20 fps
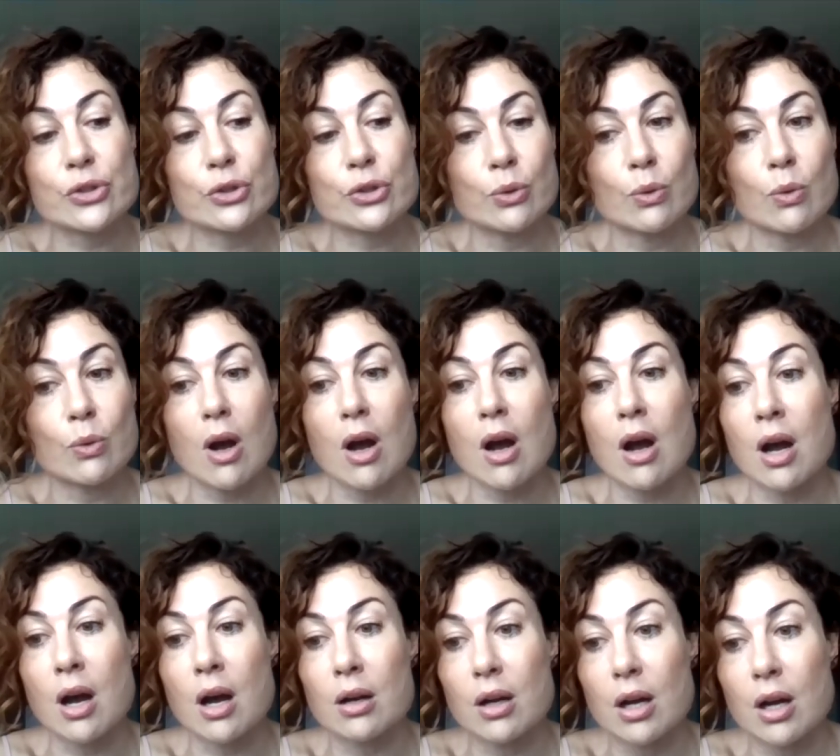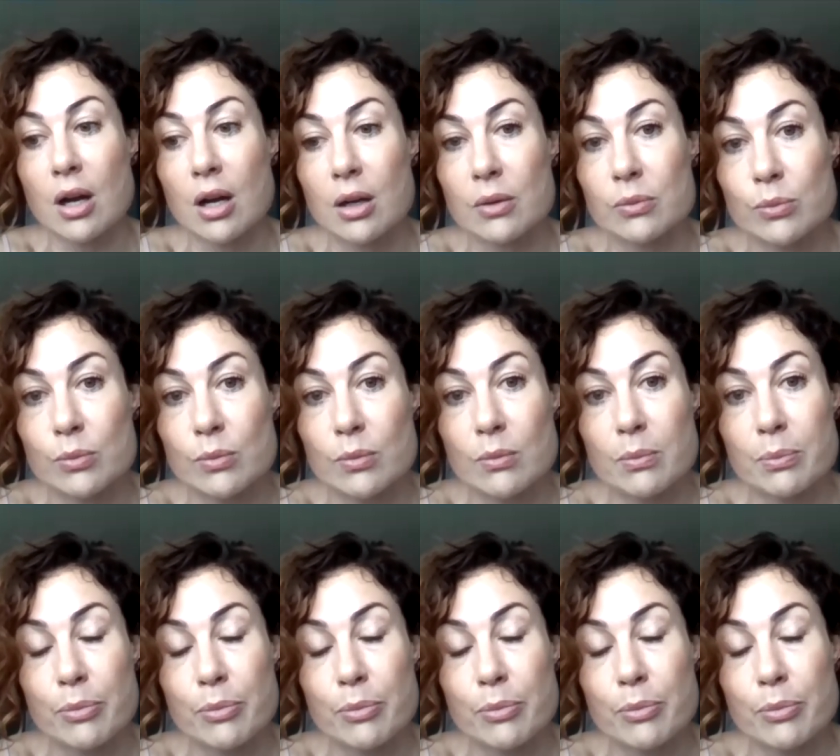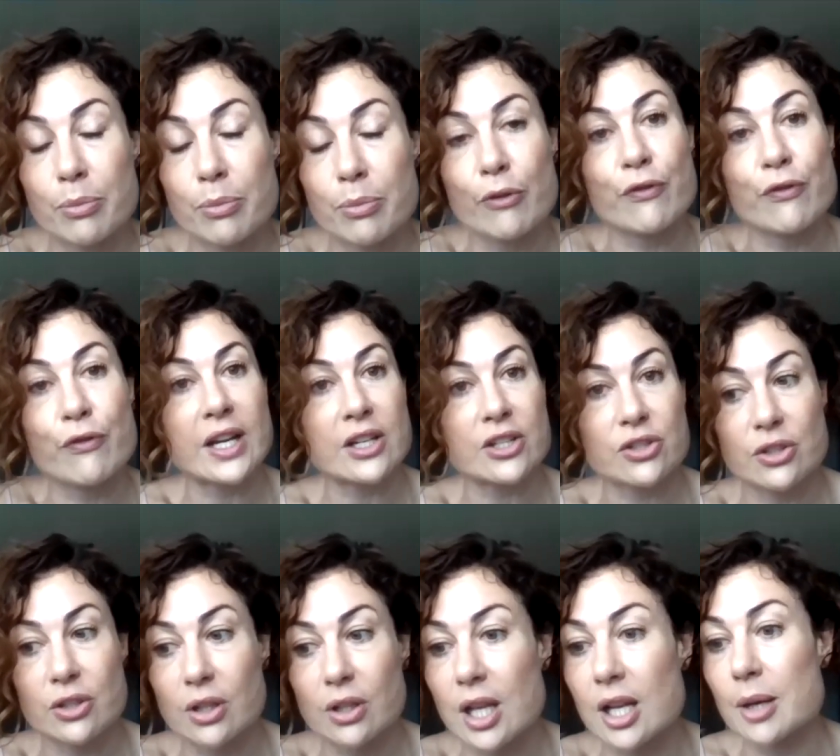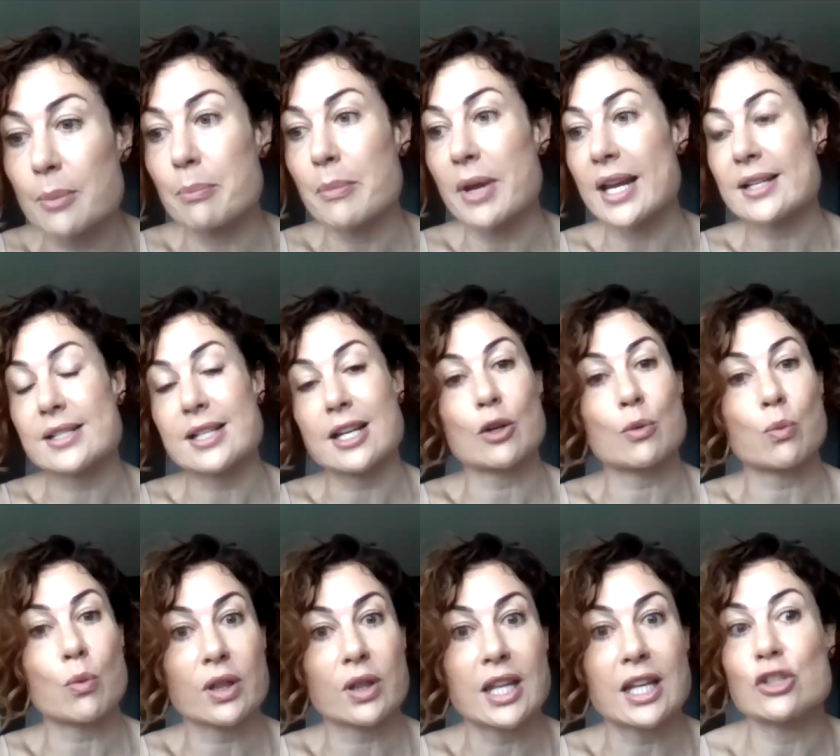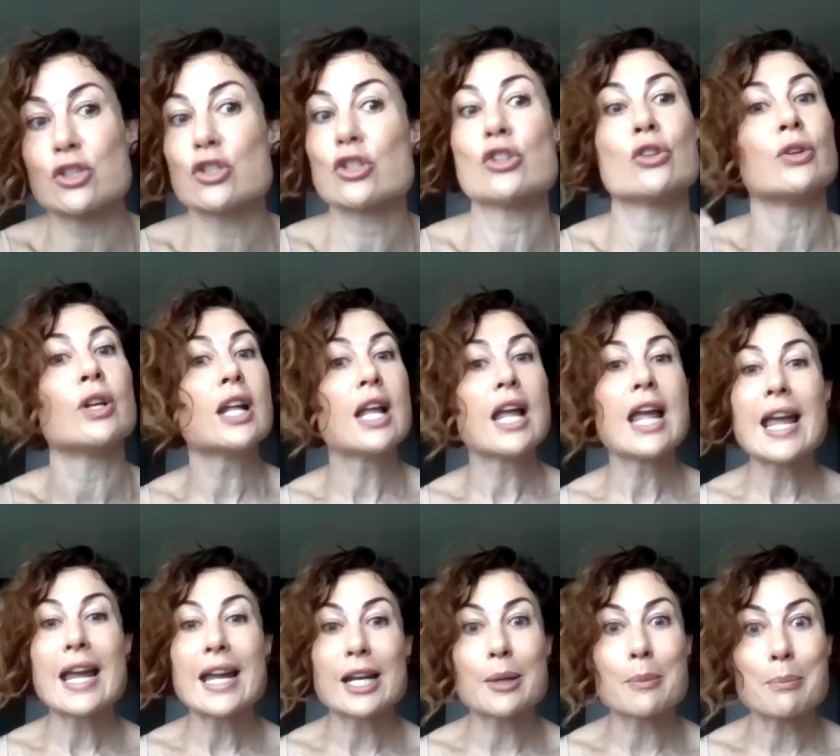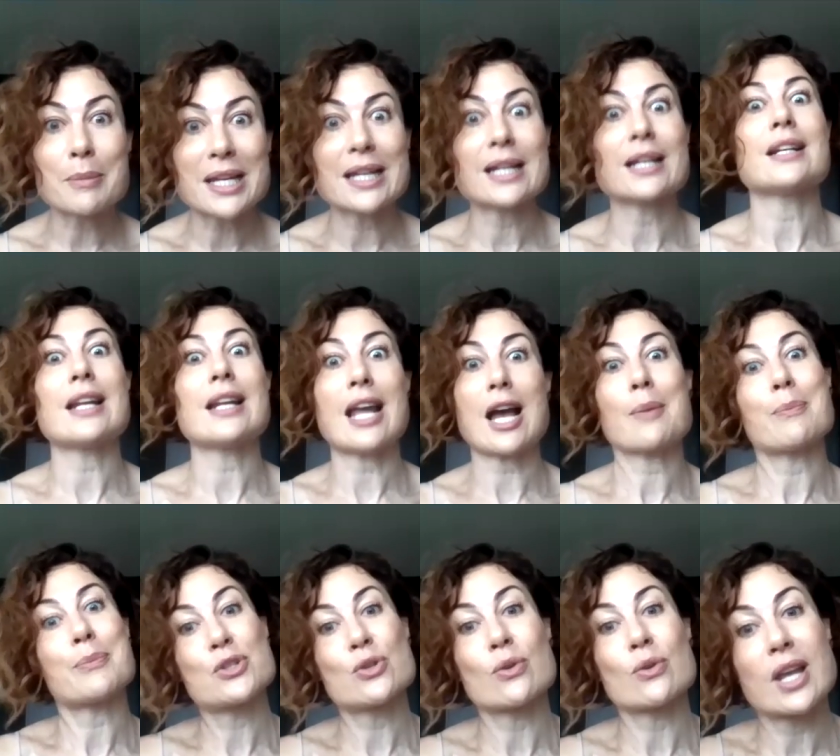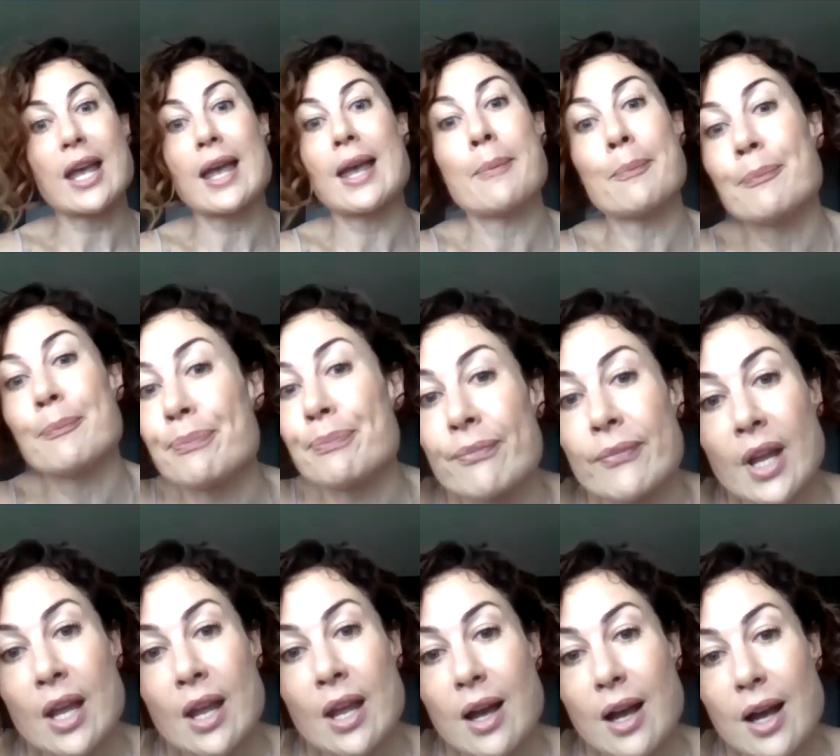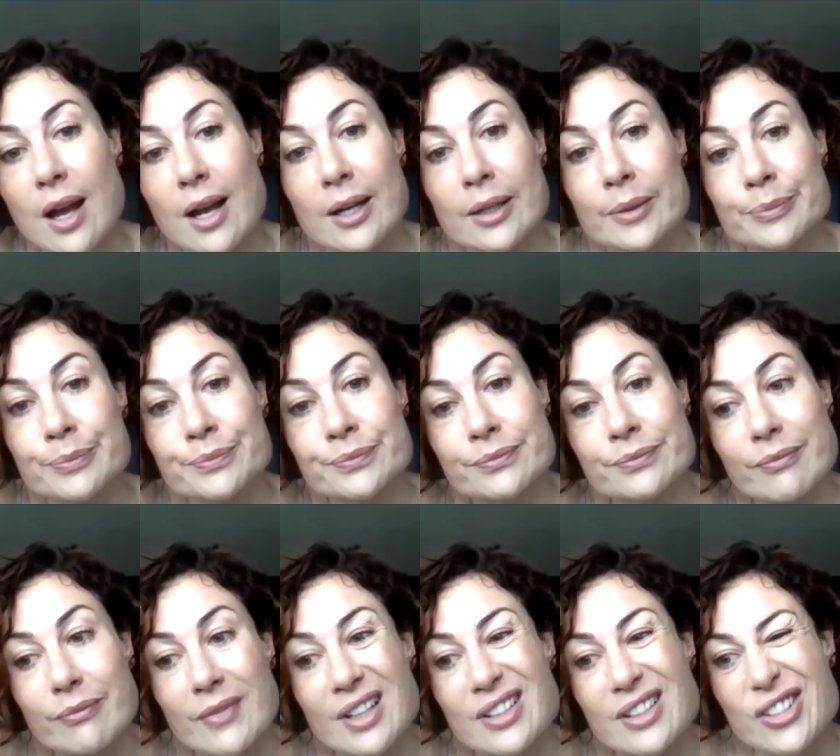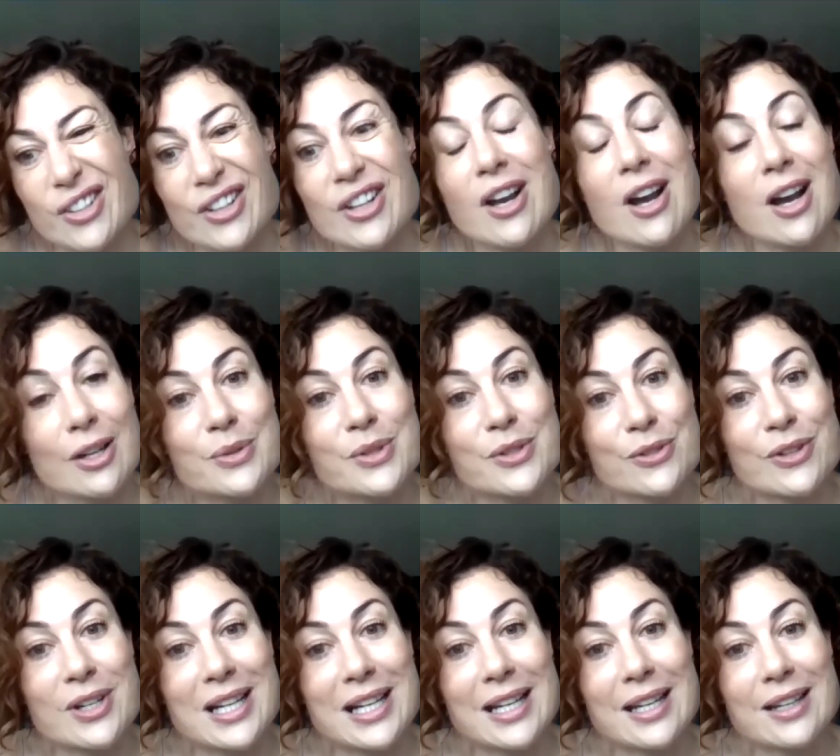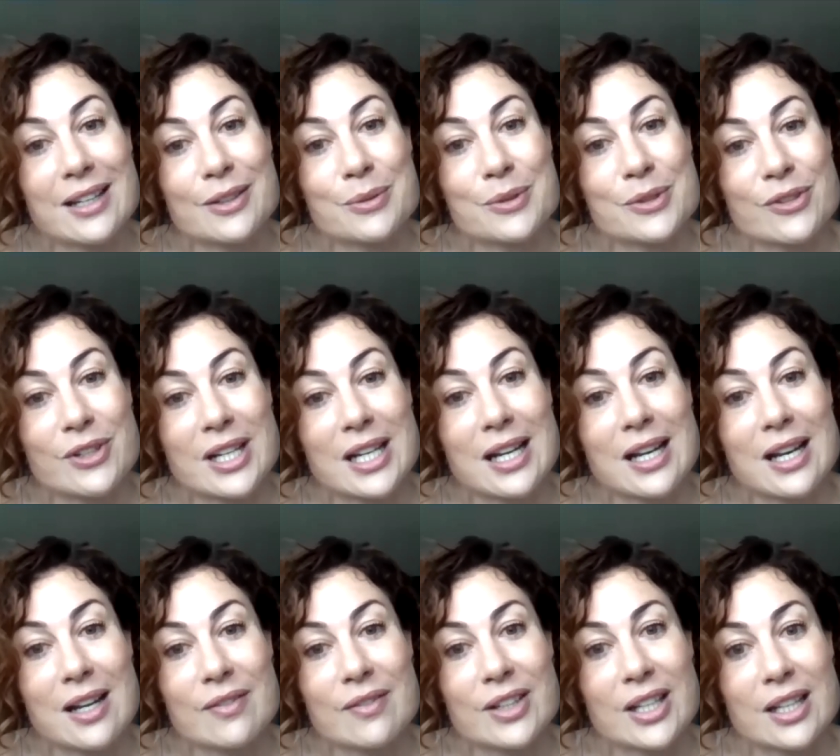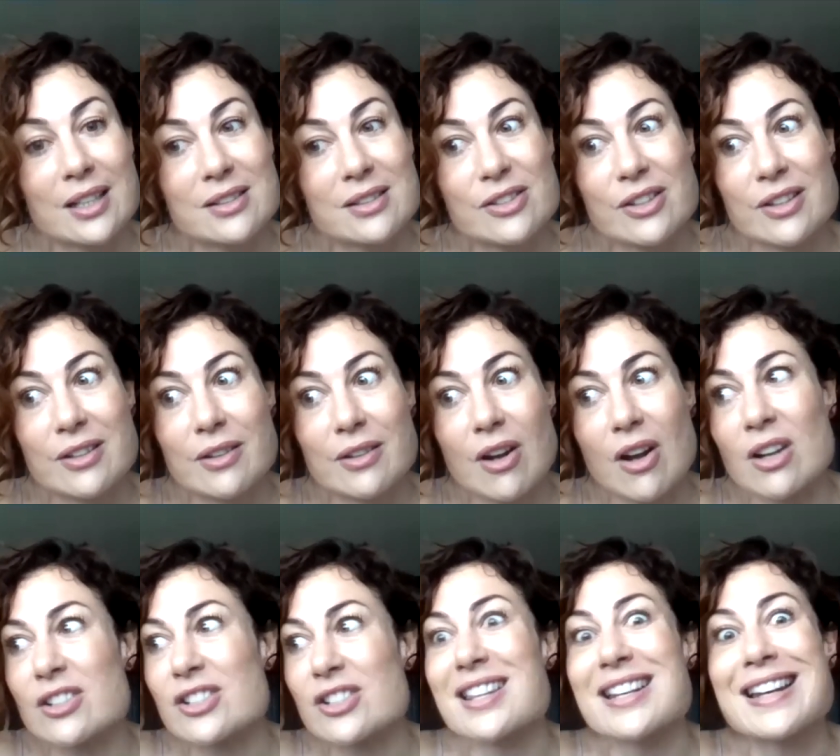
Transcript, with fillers: who are are professional and amazing at what they do it immediately ups your game um so yeah it was really it was really lovely so on to the